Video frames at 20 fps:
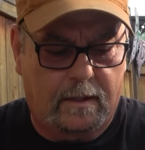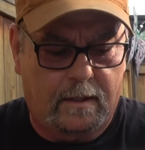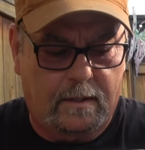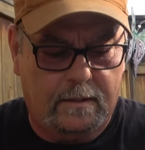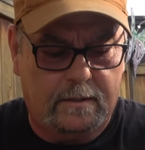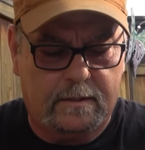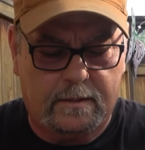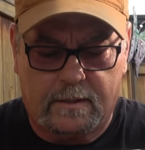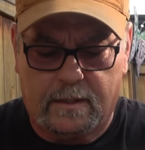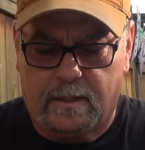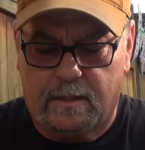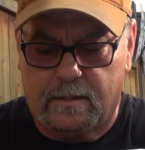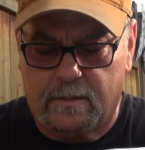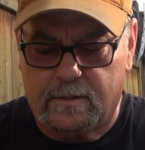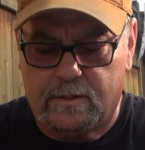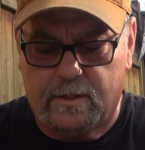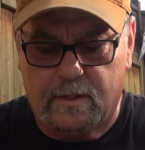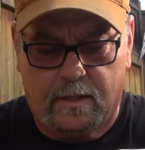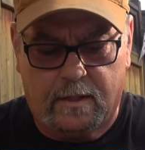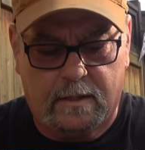Standard
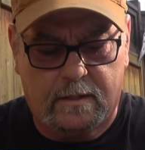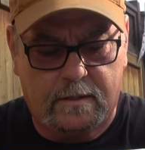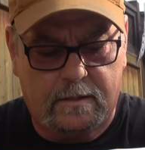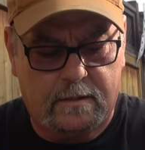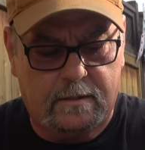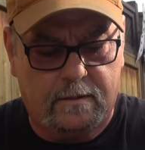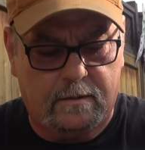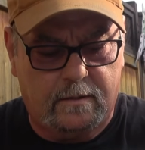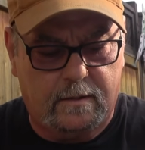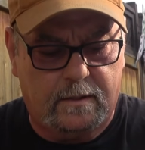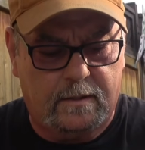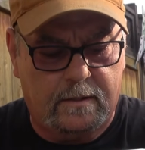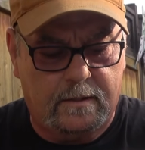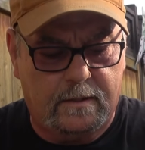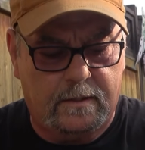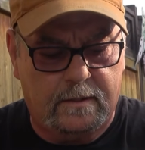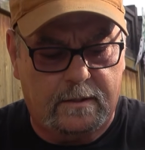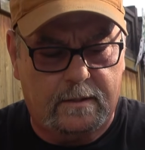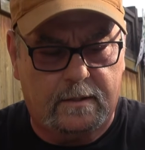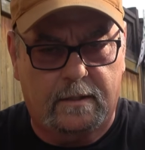shocks, so they're
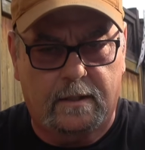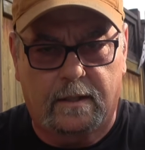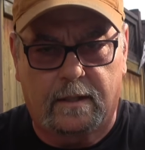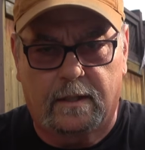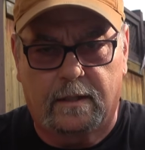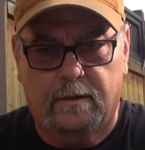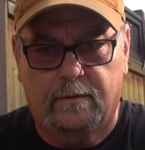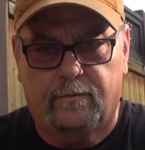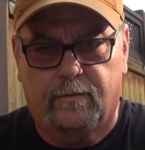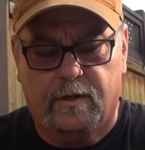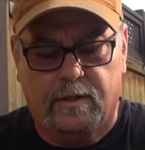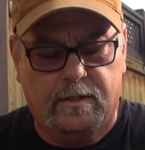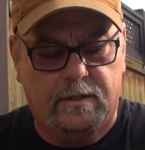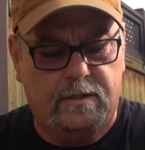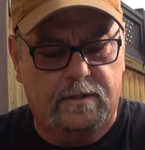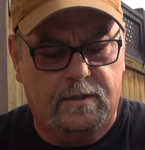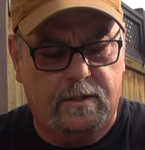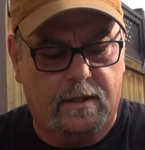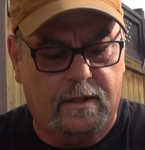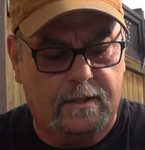just friction
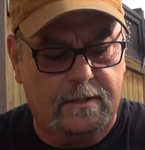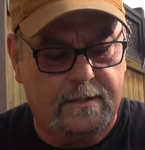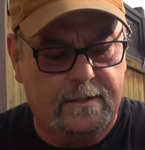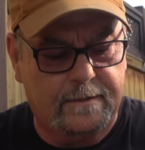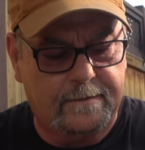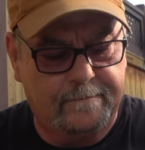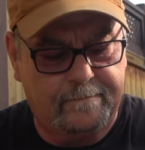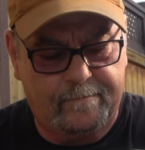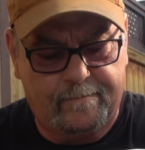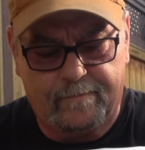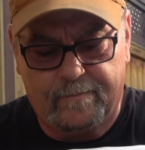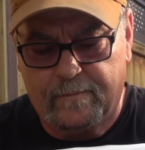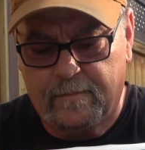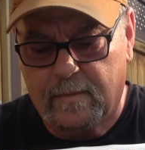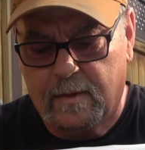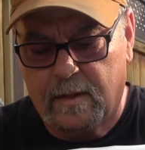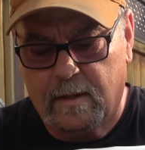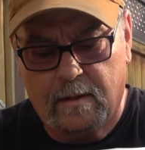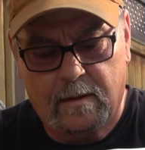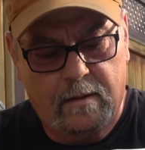shocks
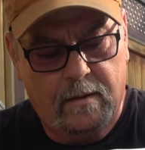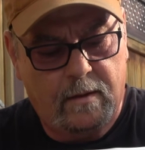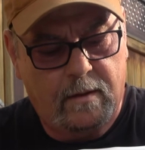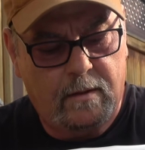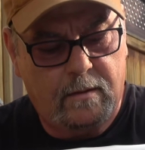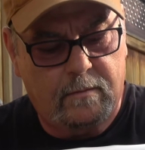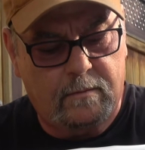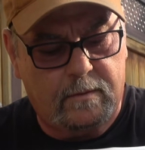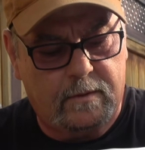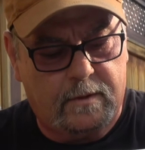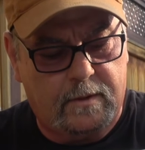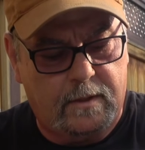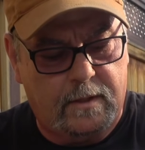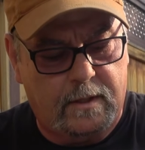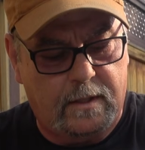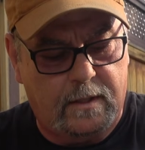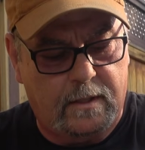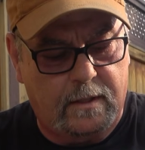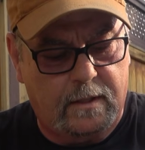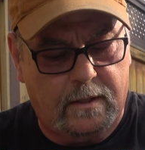with
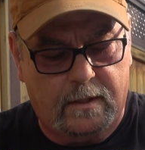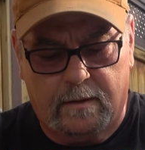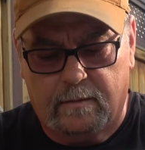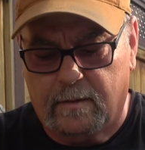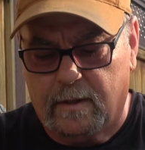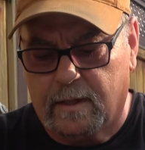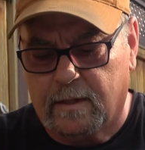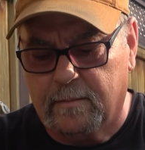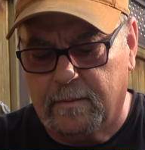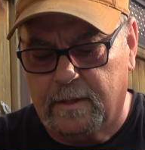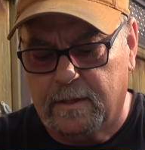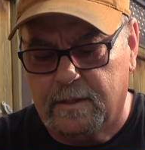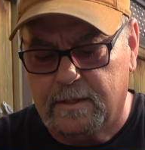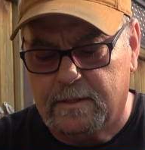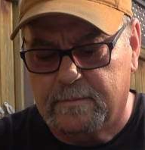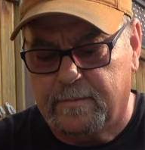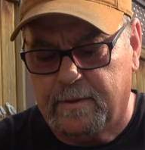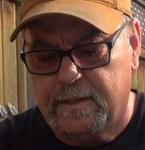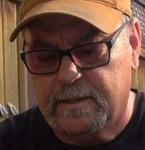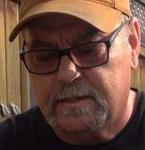the recommended
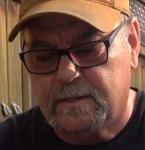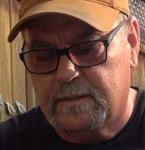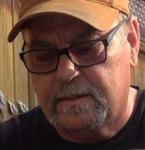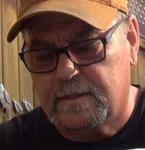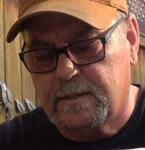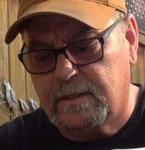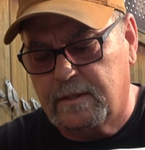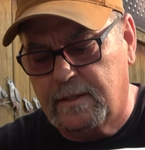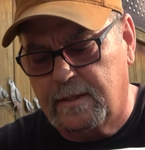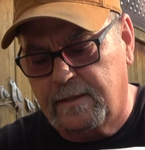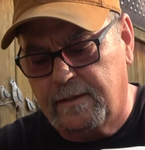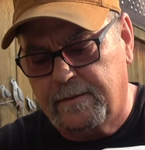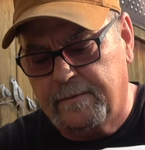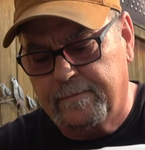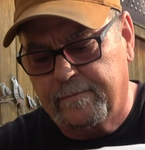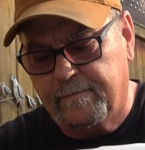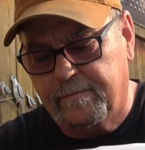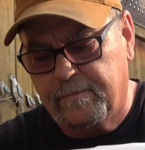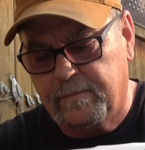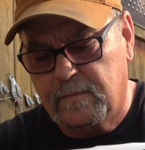spacers in there.
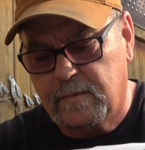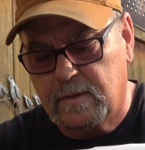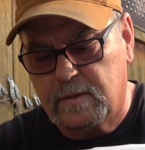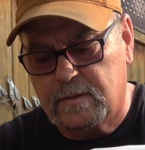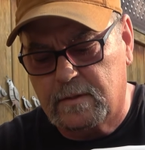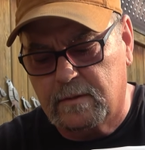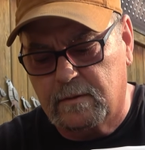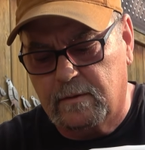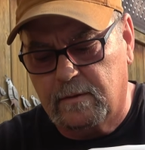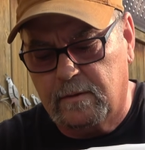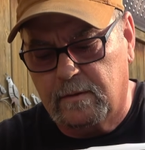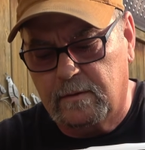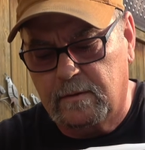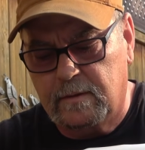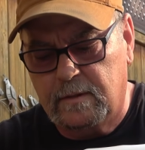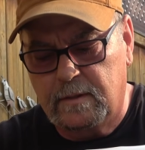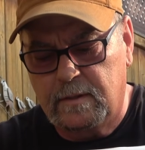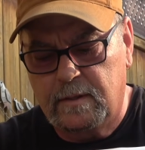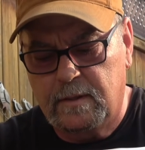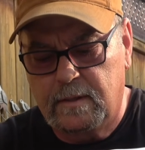So
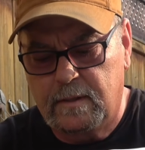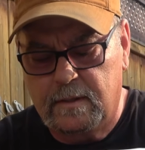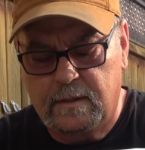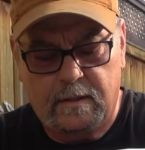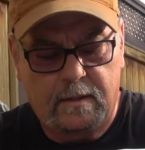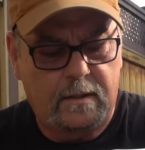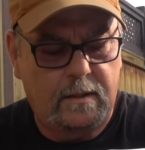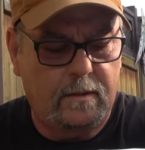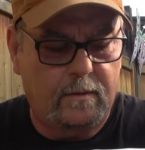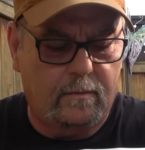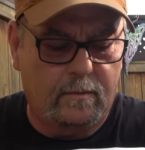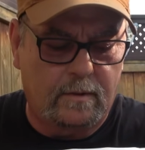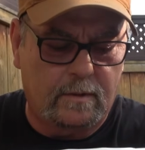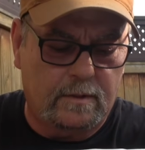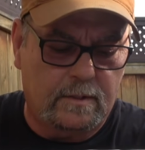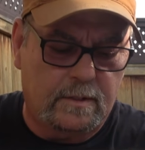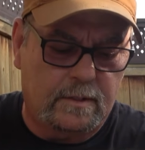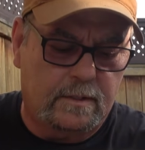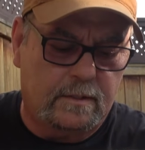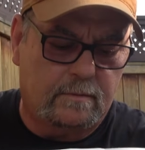we'll
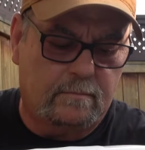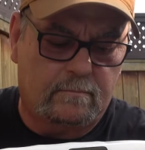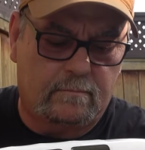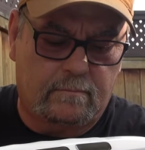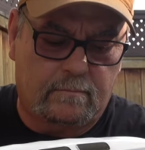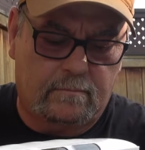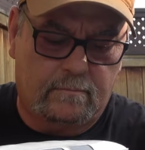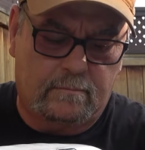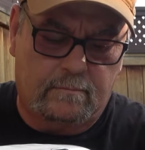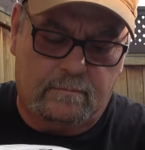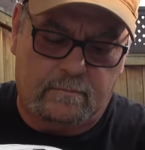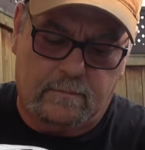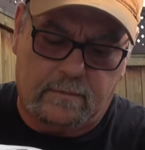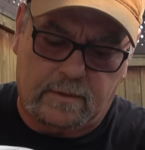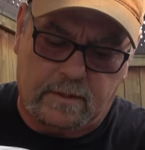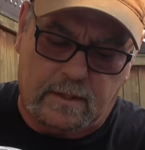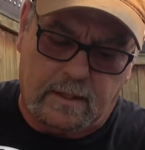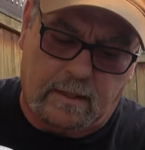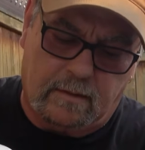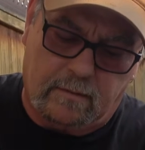just
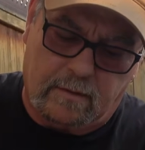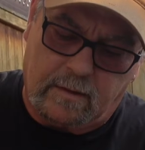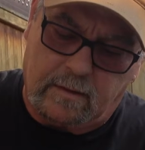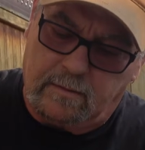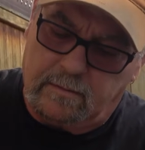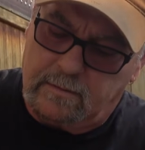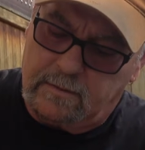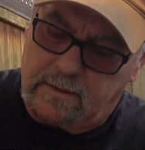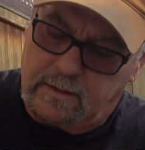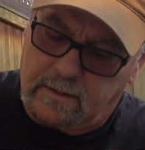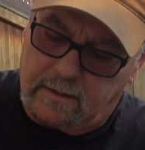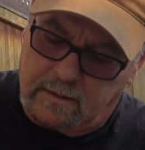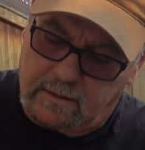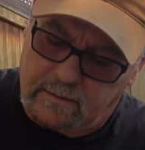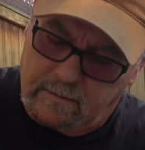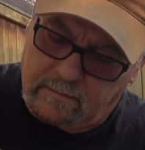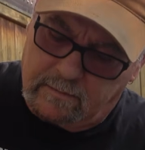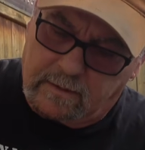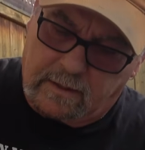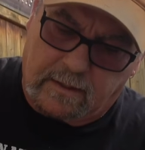see how it goes here.
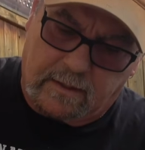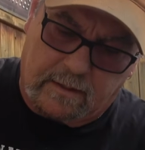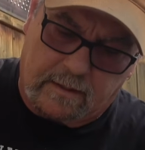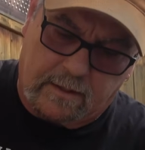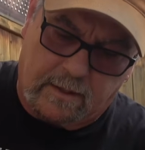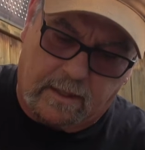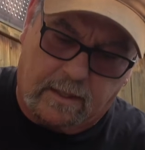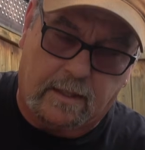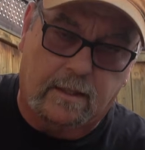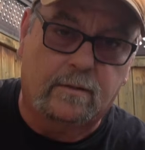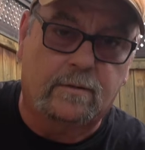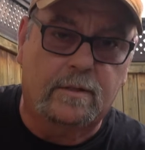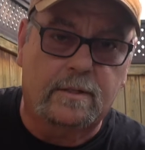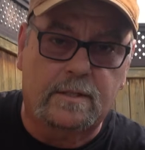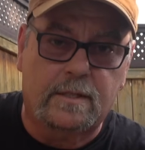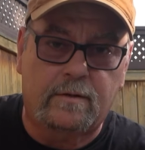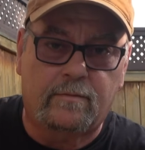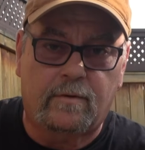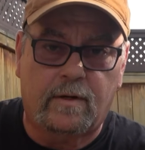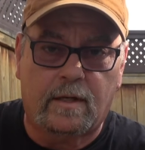We're going to take it out
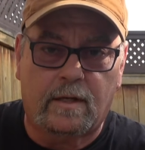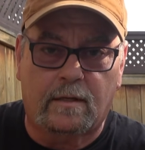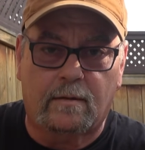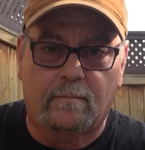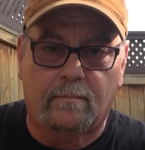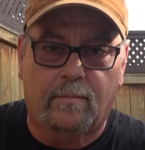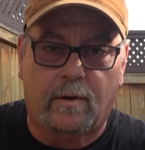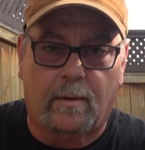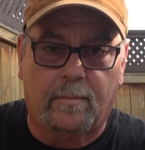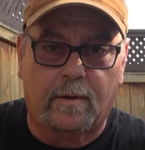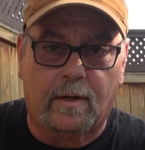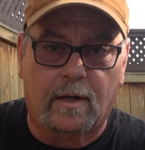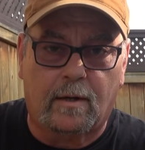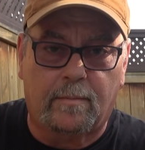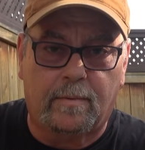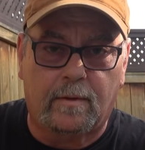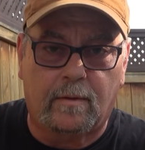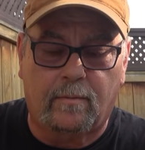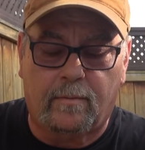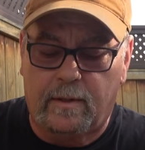this evening and pop a
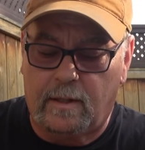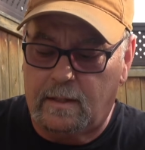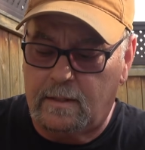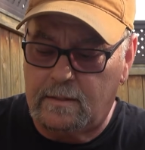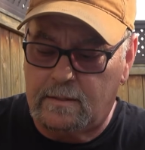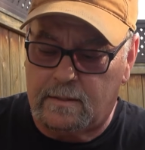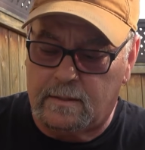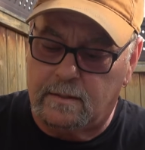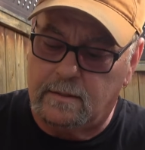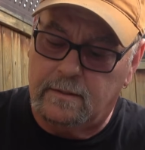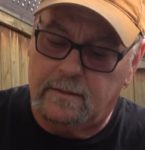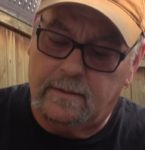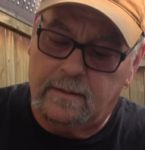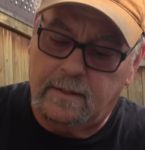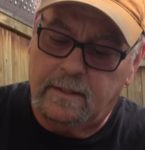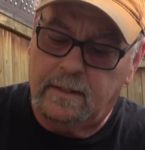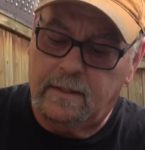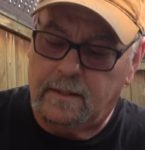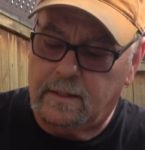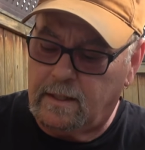couple of wheelies and
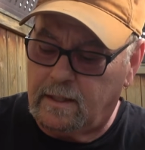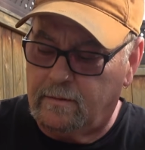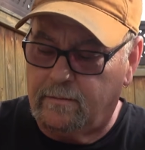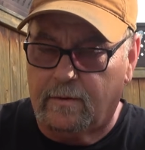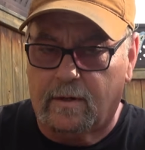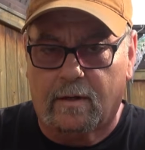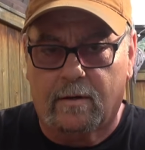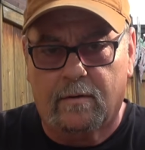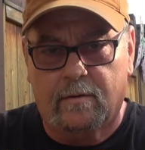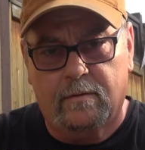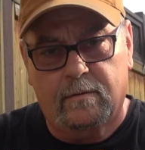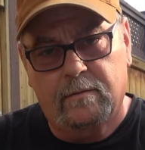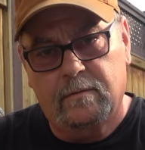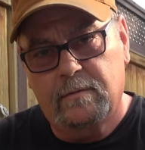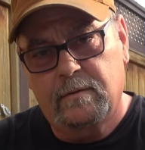give it a go.